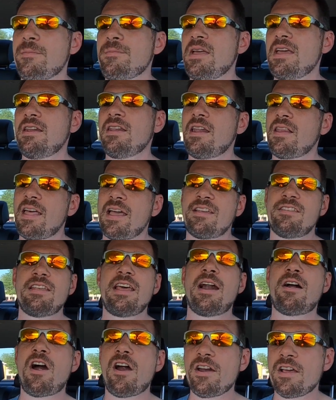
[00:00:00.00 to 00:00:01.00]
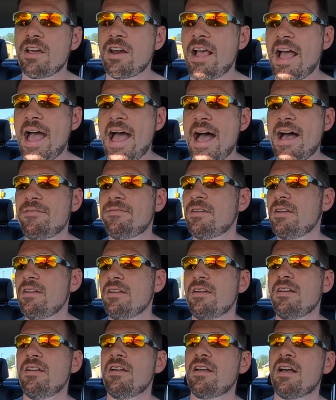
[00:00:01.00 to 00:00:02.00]
I mean, like I said, I'm already gonna
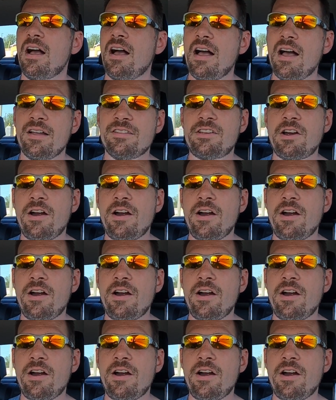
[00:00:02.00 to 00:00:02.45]
have